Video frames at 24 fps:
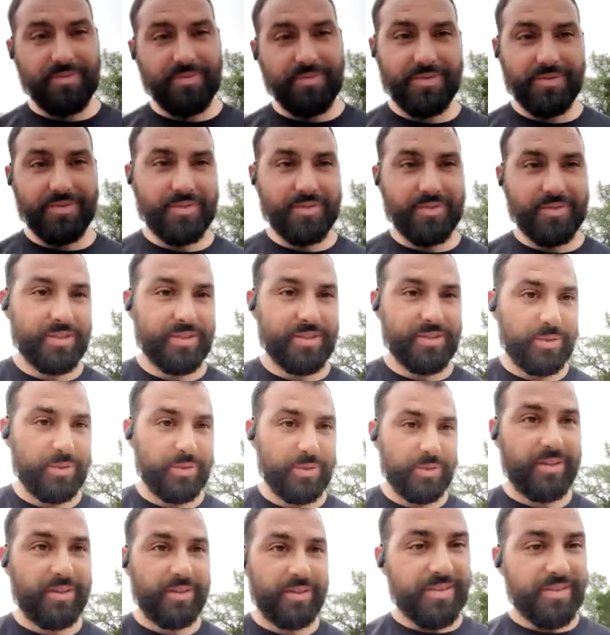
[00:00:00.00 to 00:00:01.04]
Good Lord.
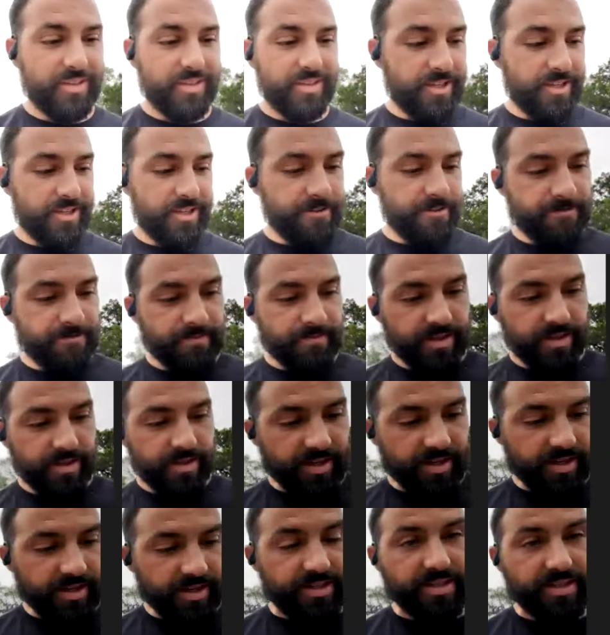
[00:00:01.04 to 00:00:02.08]
I
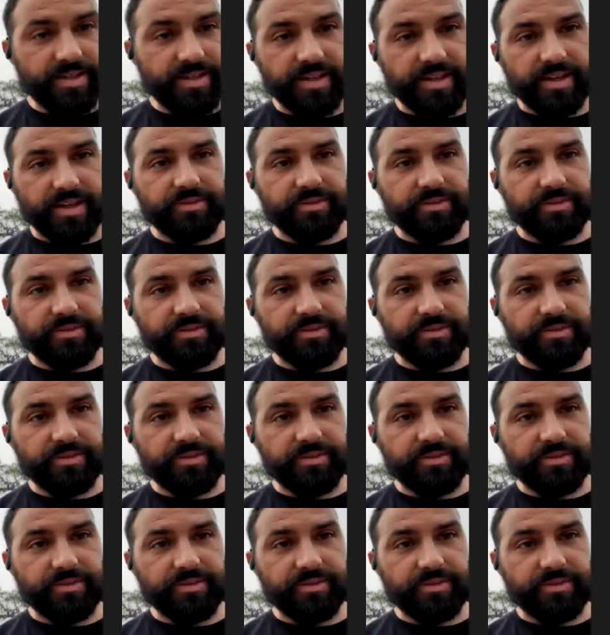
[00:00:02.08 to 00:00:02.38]
see that.